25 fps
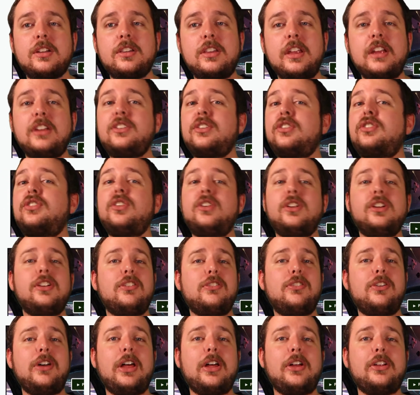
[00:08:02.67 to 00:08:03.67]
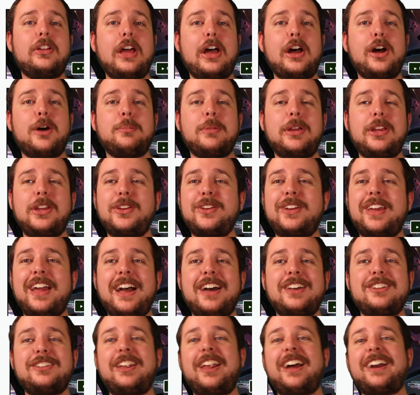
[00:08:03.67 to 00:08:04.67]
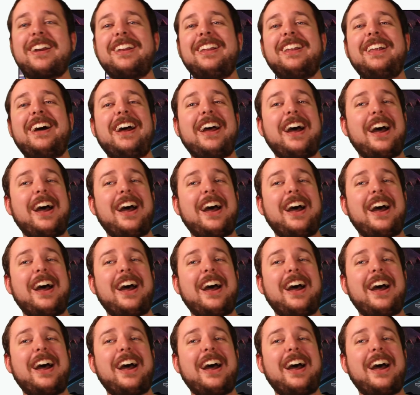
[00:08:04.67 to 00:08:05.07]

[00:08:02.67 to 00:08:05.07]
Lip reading: They shouldn't have held out on me, you guys. I'm not gonna lie.